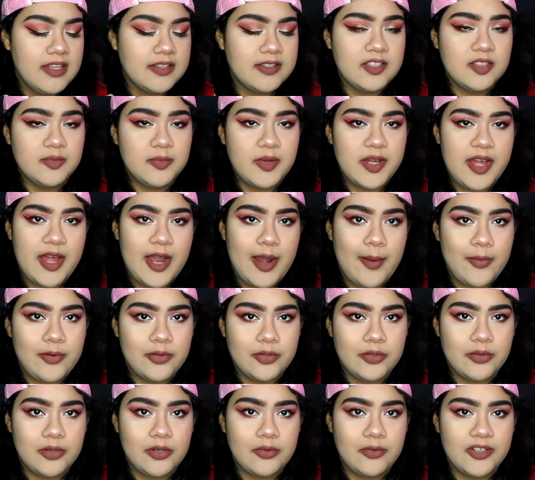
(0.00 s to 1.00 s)
Since my
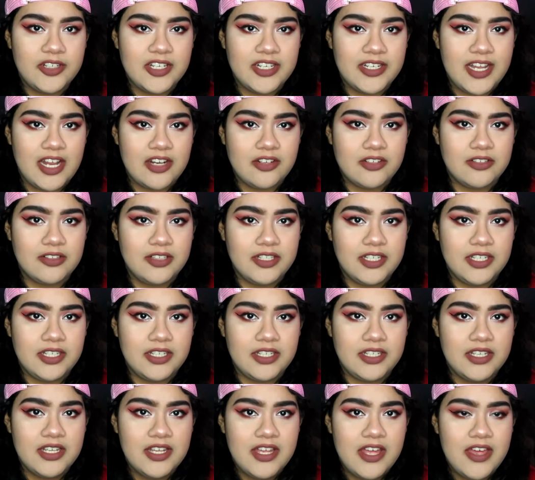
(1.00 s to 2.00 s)
eyebrows are already
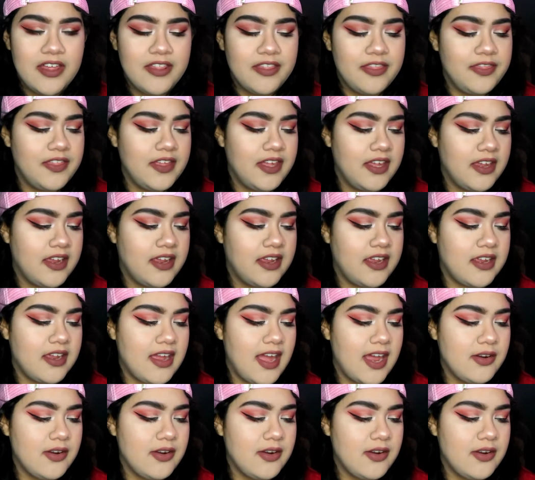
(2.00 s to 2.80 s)
naturally thick,